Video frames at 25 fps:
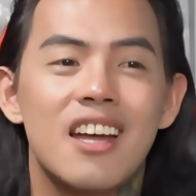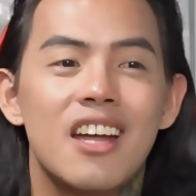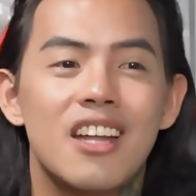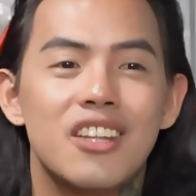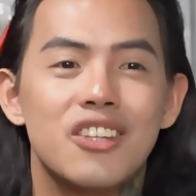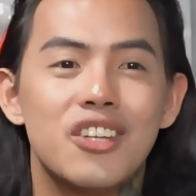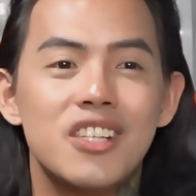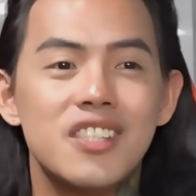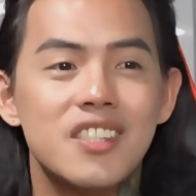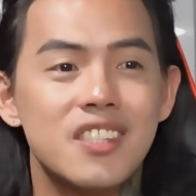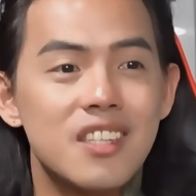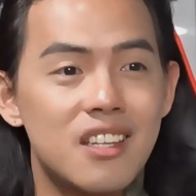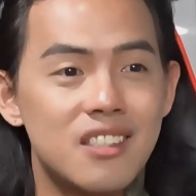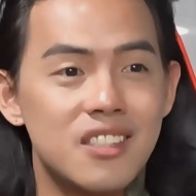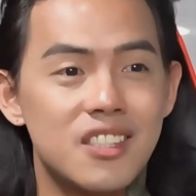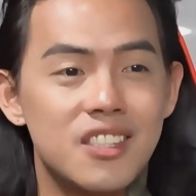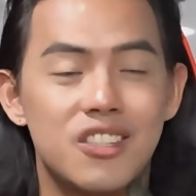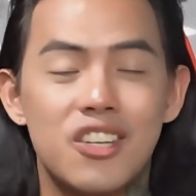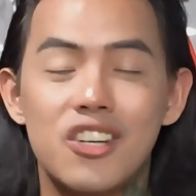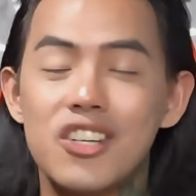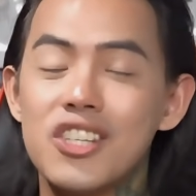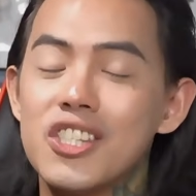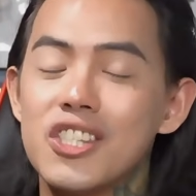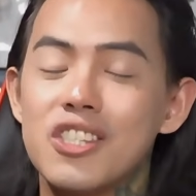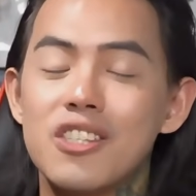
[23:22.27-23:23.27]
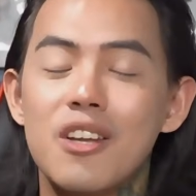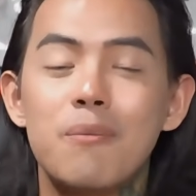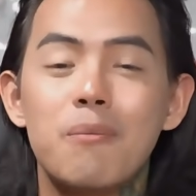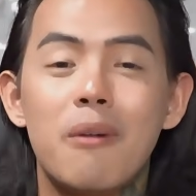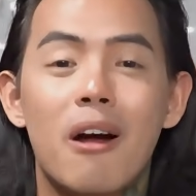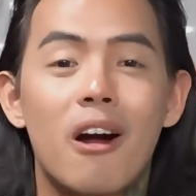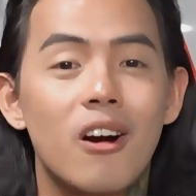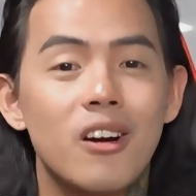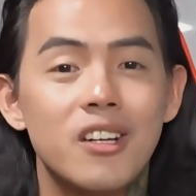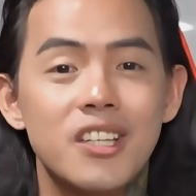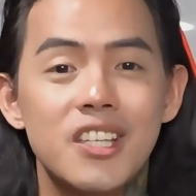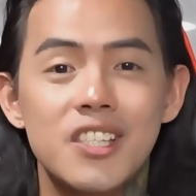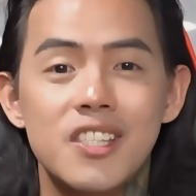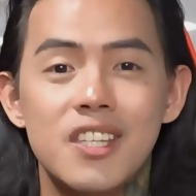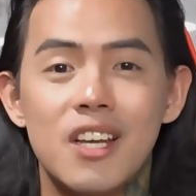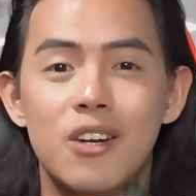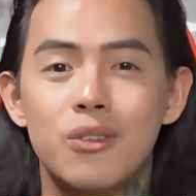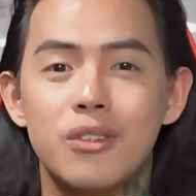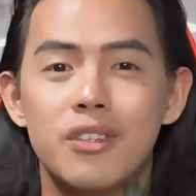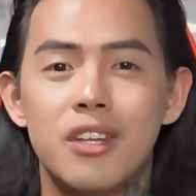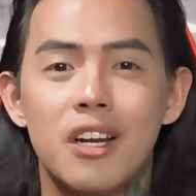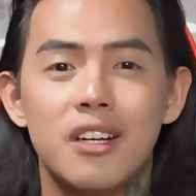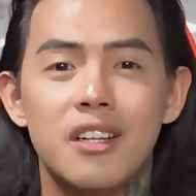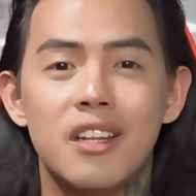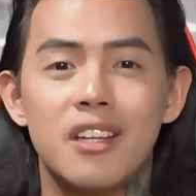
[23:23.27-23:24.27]
There's some artists
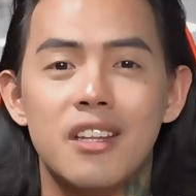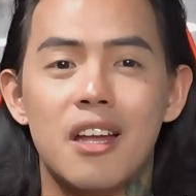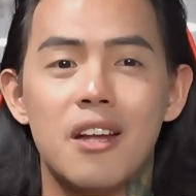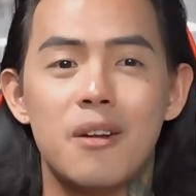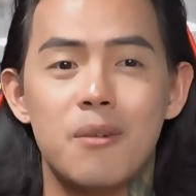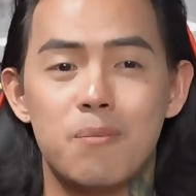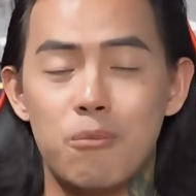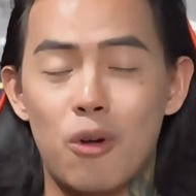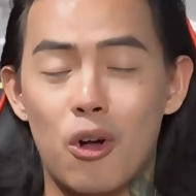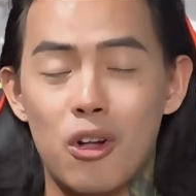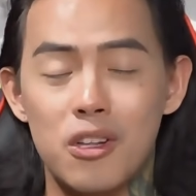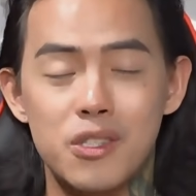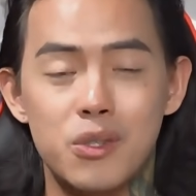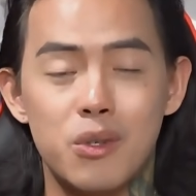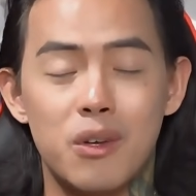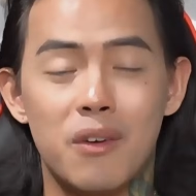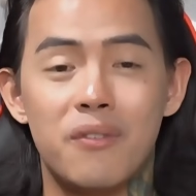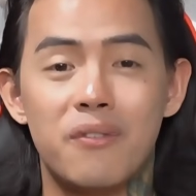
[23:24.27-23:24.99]
out there that I'm also a